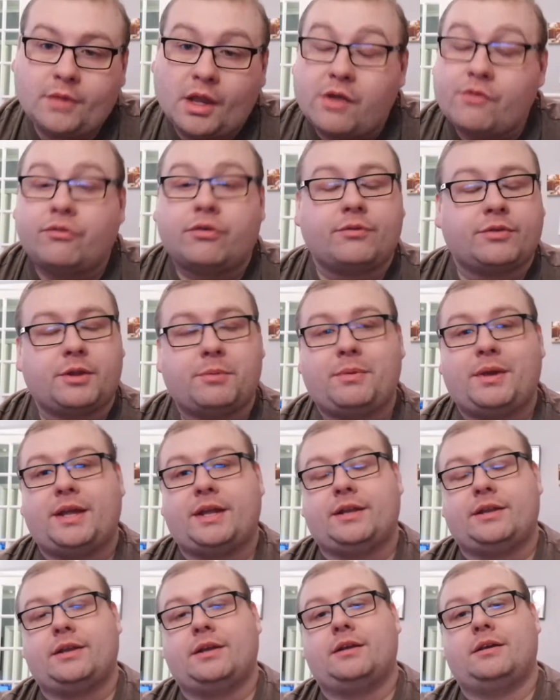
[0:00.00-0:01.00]
from the
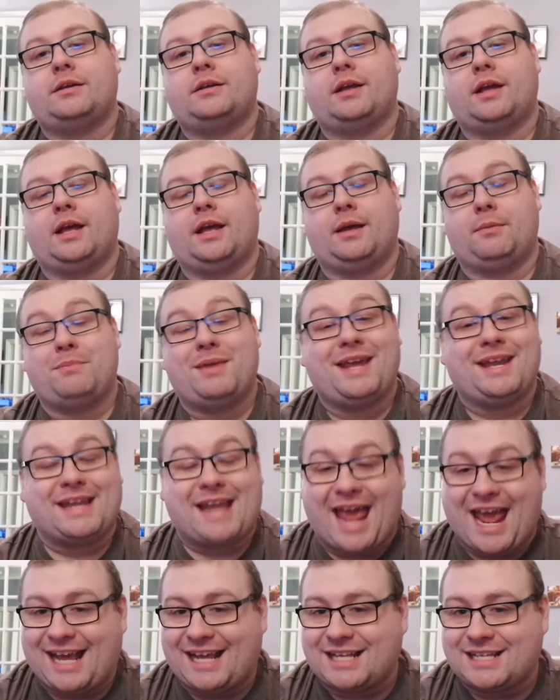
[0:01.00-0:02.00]
main
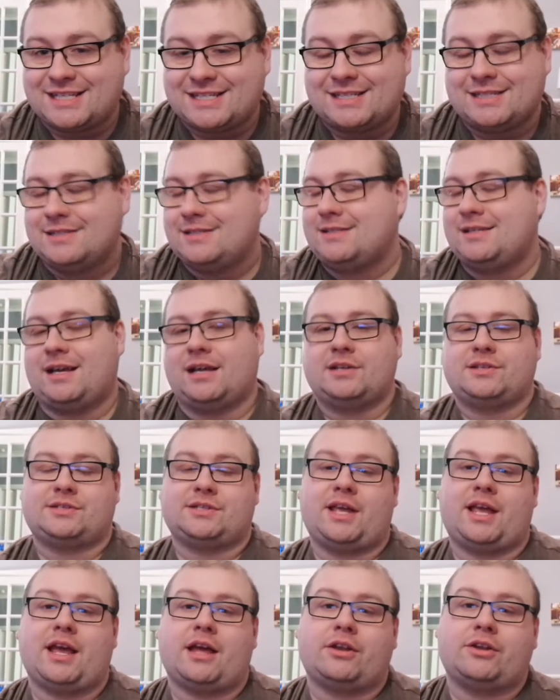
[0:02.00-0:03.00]
8, as
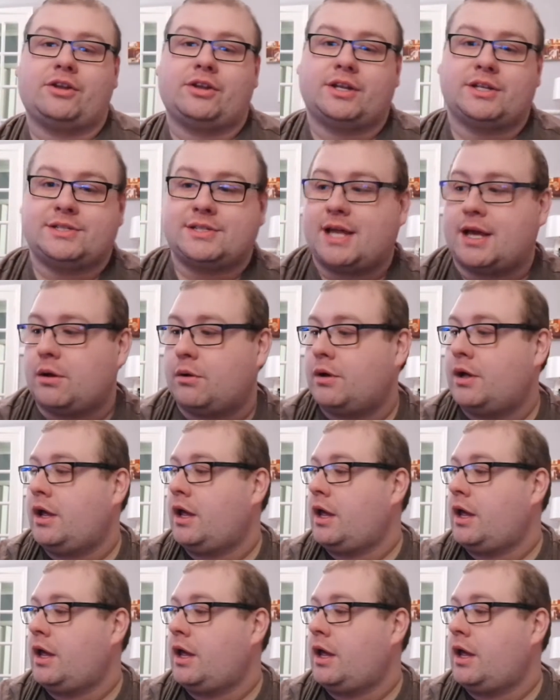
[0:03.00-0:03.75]
they are known as now?